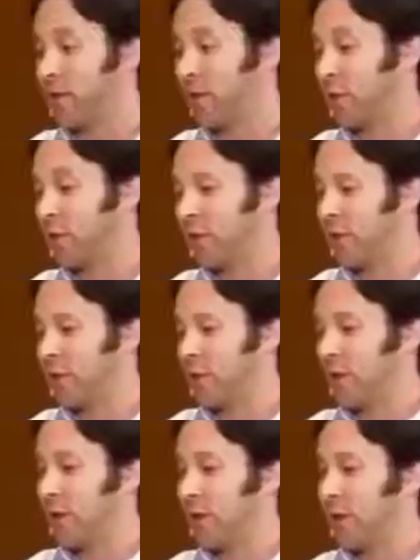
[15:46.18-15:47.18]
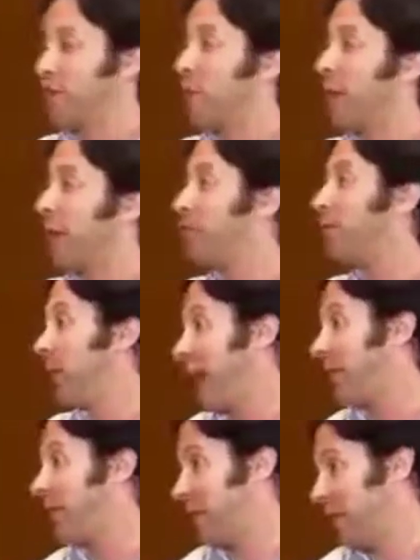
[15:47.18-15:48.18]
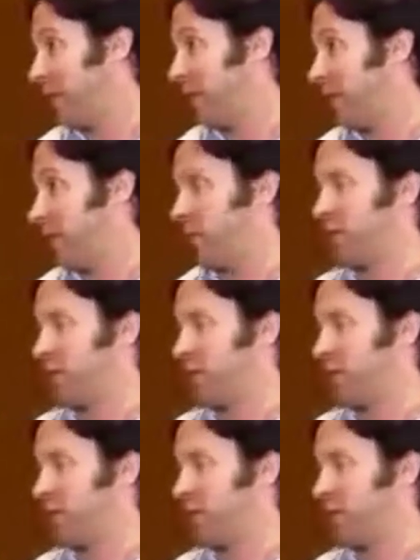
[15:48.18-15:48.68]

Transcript: this issue of brain plasticity,